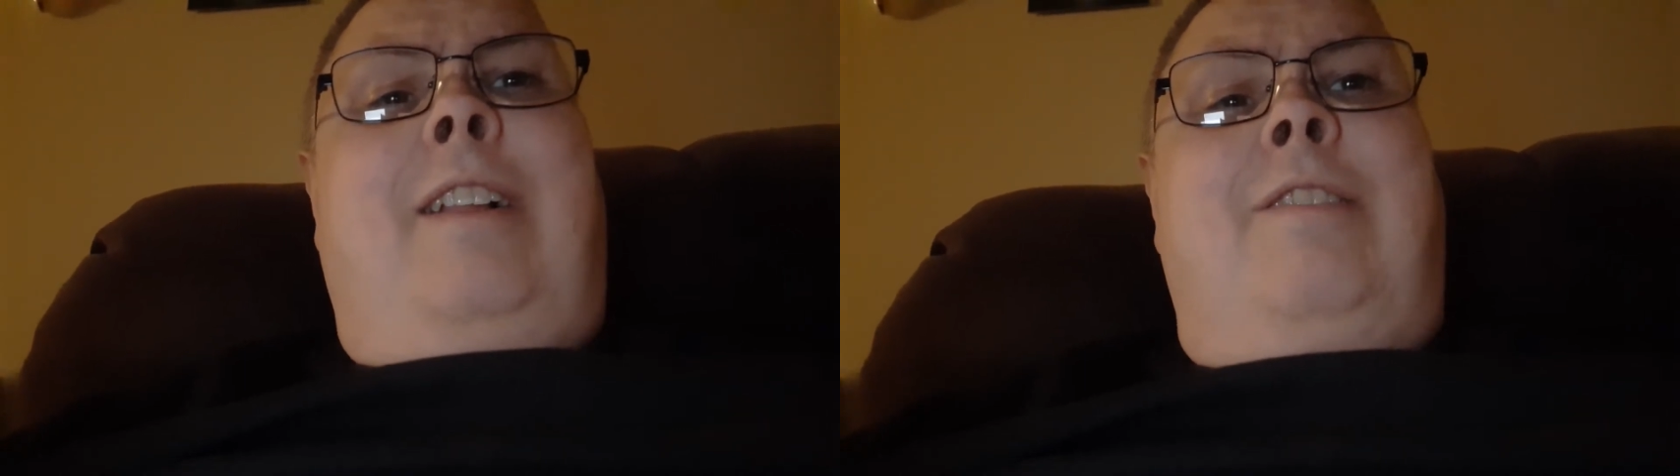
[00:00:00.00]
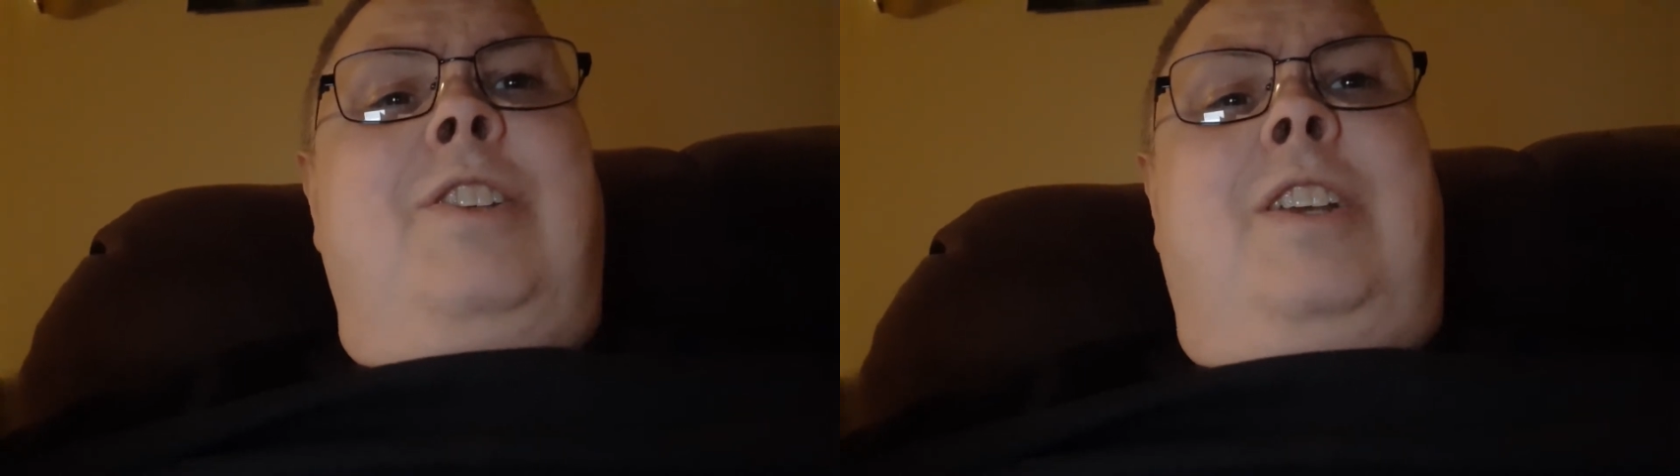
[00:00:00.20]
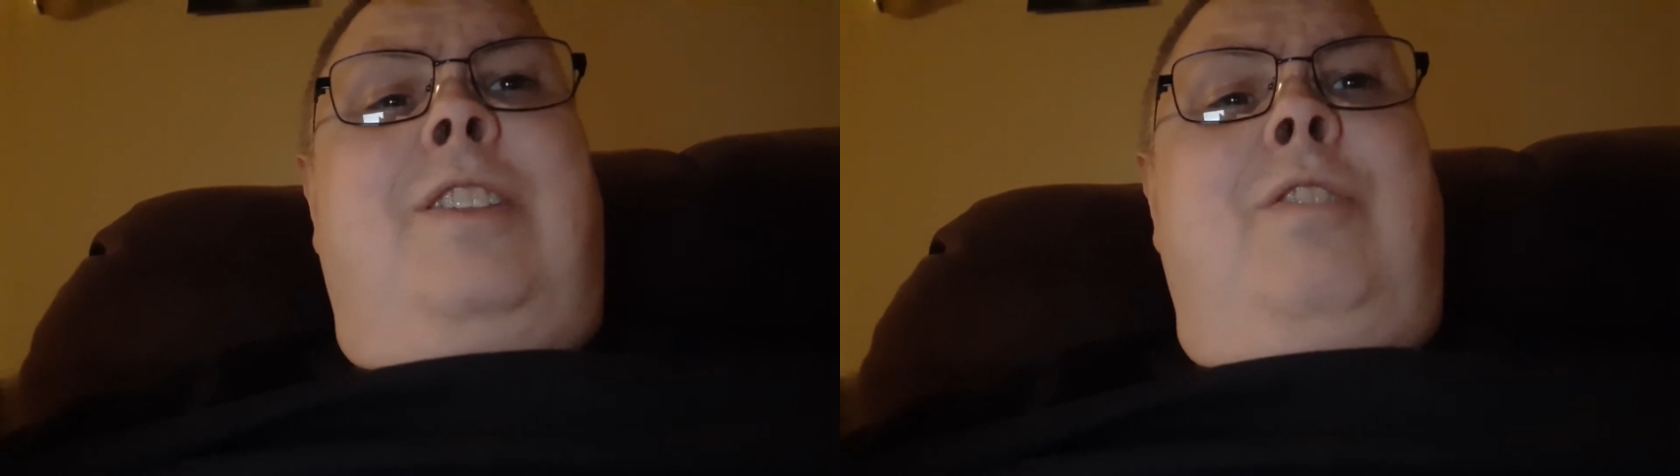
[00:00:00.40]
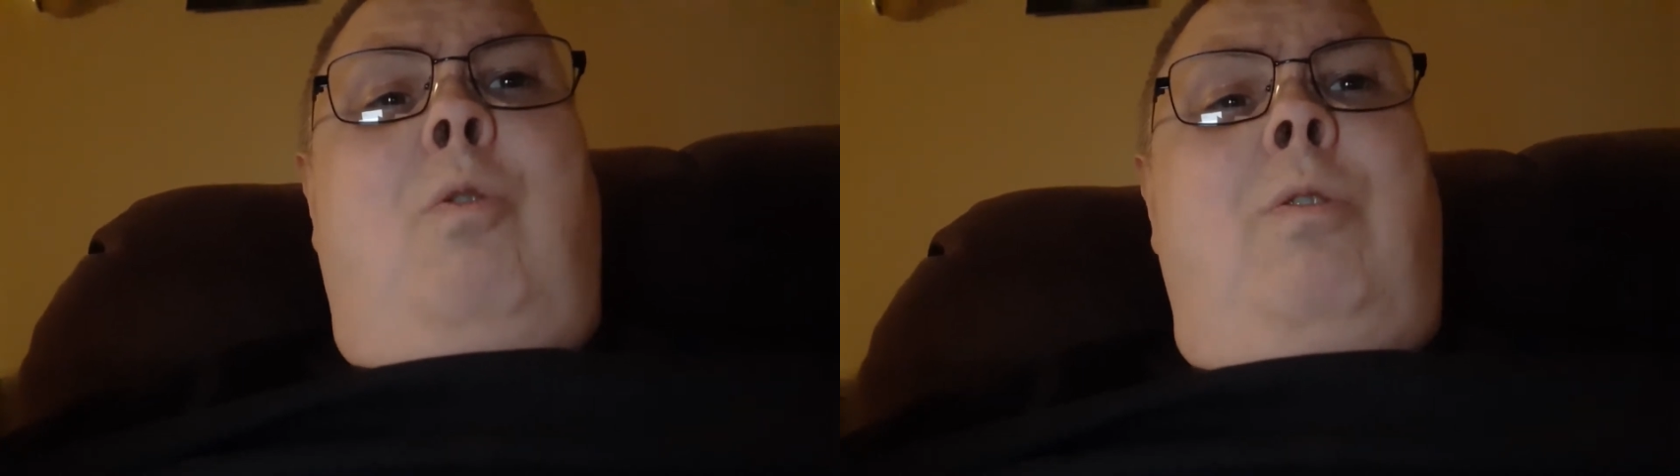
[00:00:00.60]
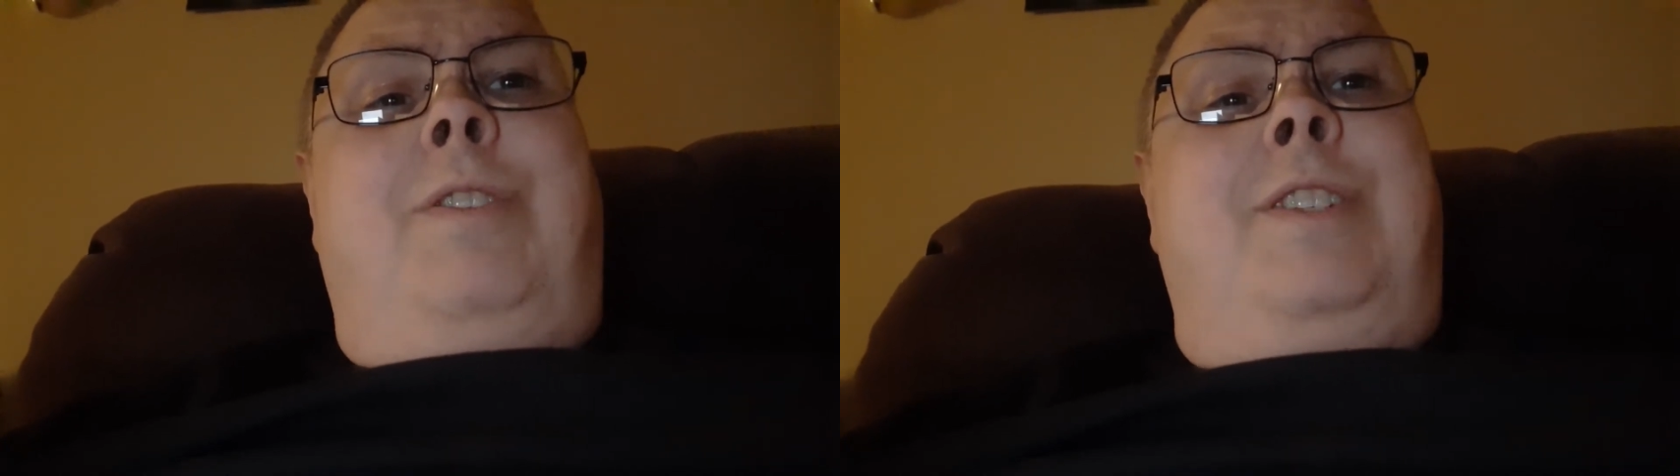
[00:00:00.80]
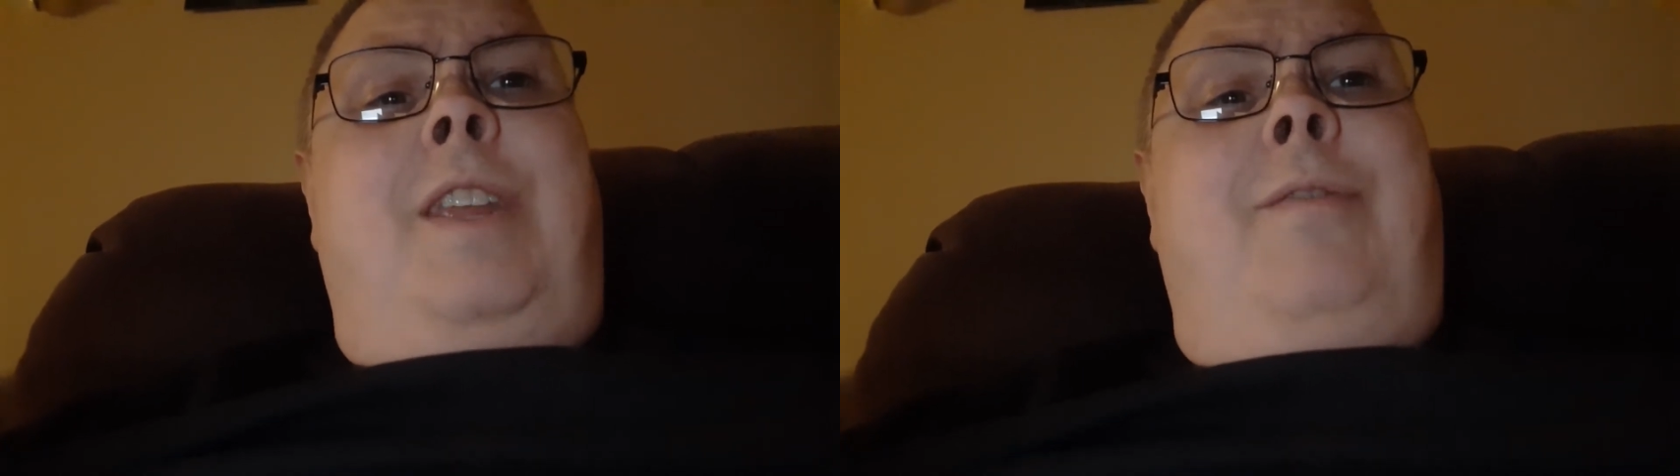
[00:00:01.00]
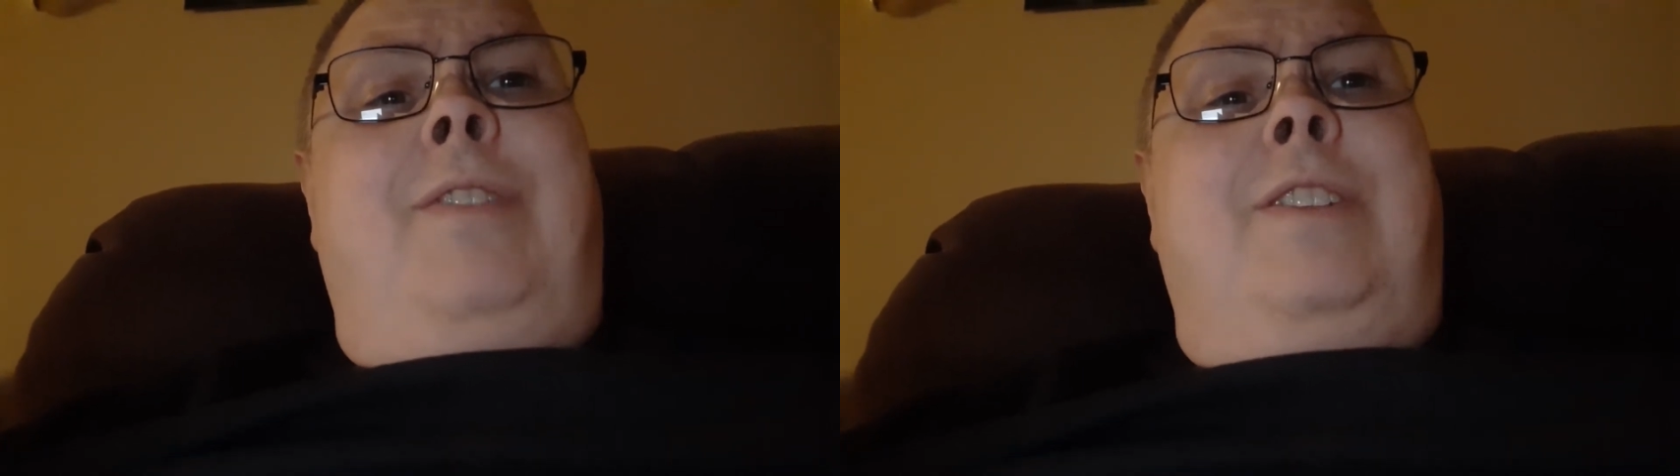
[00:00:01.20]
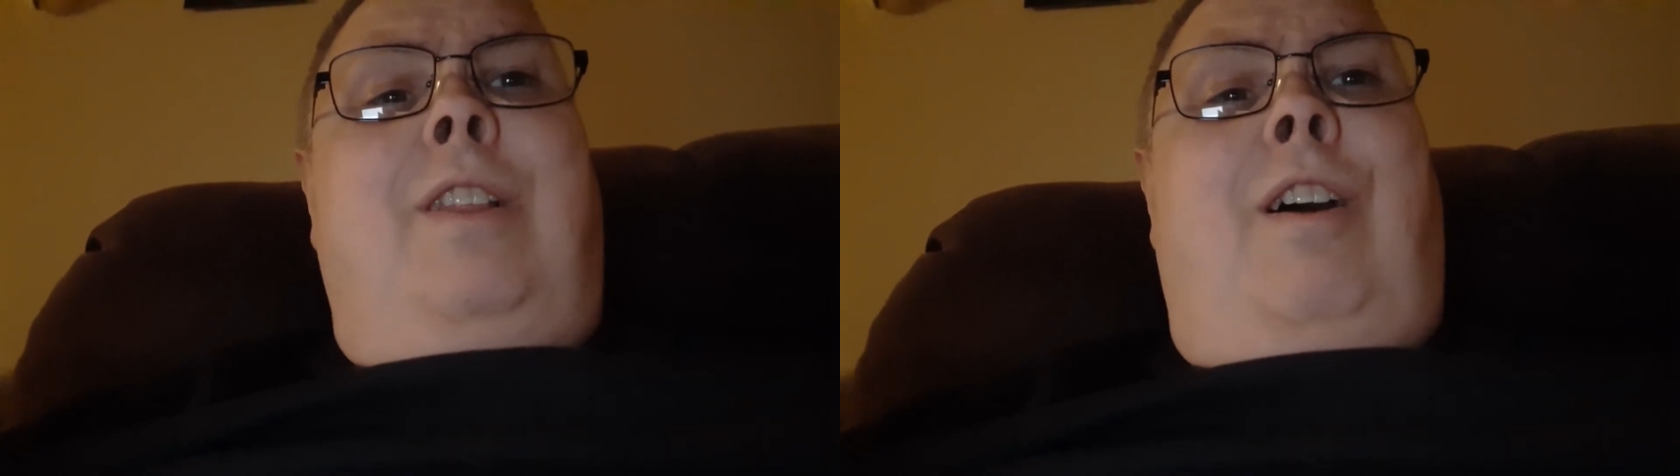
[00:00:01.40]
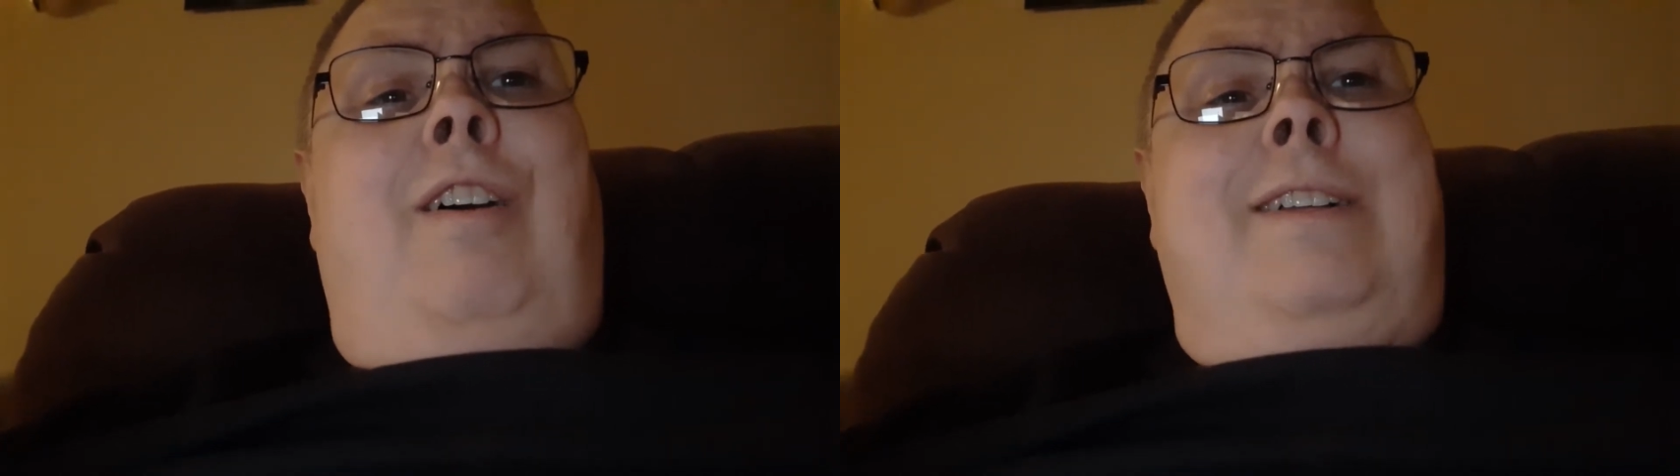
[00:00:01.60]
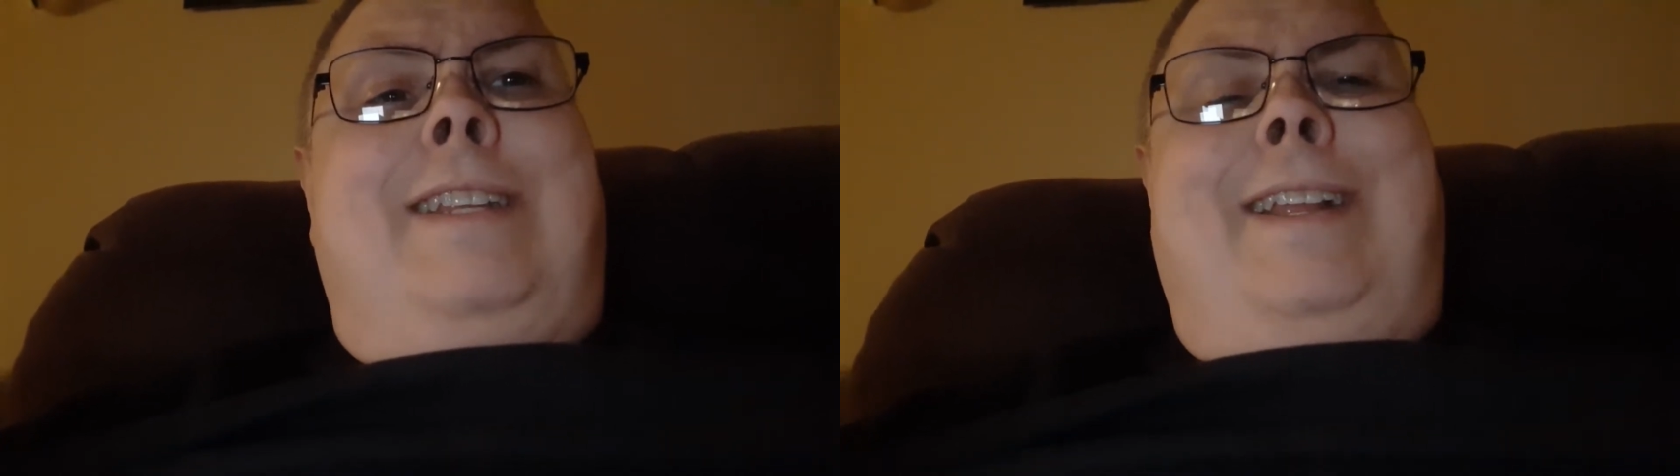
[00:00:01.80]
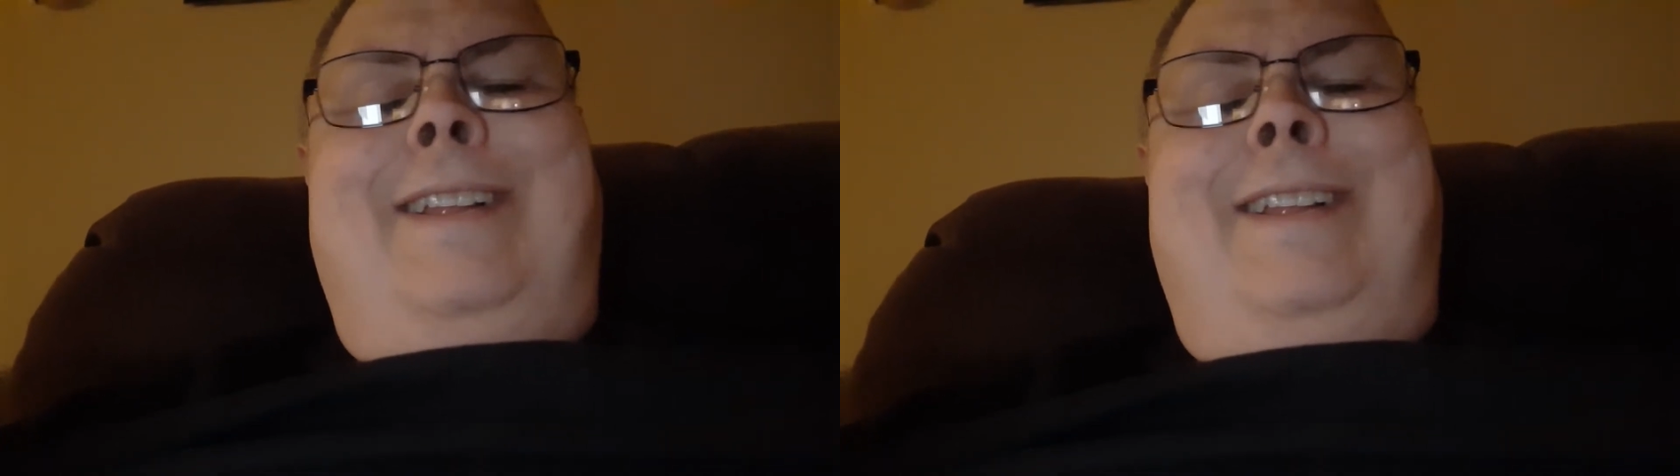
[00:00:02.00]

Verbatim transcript: I'll check the door to see if it's locked